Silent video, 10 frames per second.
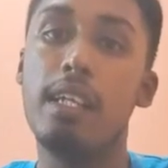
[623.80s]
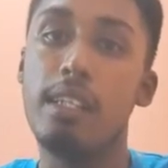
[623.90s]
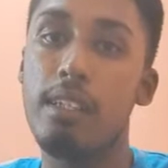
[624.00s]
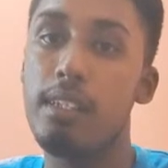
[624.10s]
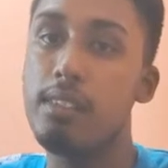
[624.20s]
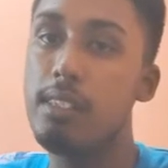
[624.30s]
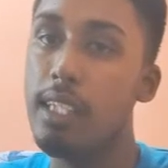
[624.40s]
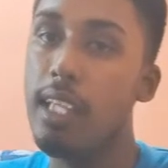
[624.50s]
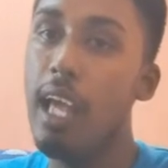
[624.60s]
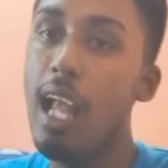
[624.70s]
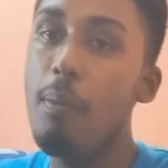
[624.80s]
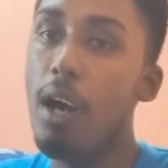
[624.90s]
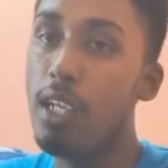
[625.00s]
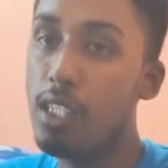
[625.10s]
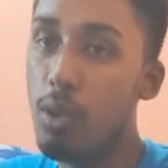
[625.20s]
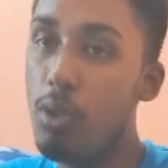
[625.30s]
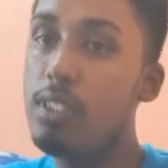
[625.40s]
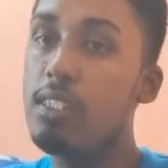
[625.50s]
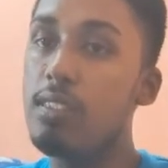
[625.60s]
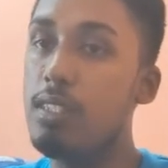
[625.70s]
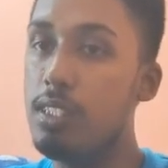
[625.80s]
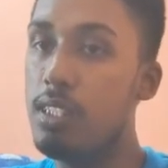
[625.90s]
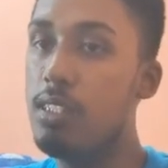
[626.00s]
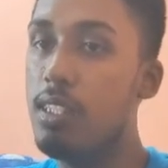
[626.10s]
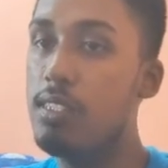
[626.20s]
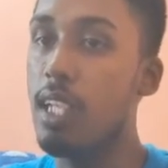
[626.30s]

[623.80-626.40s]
they can help archaeologists, researchers,